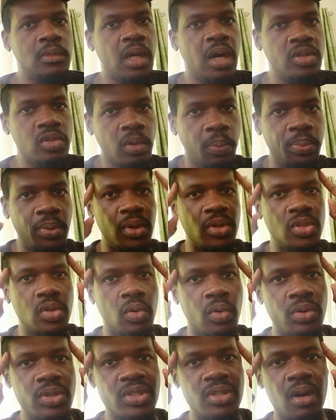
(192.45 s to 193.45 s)
Cause up here, so
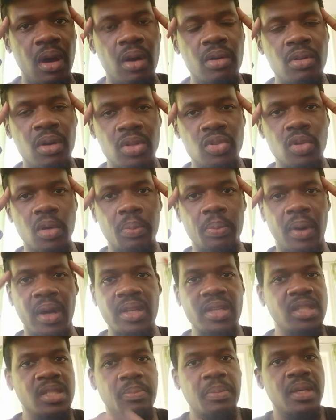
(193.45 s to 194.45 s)
go start rot up,
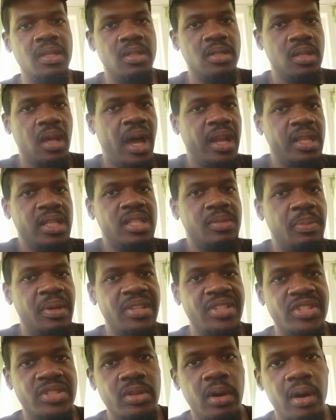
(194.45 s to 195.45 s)
and it's
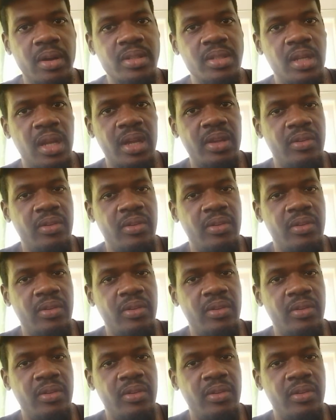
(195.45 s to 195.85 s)
been started,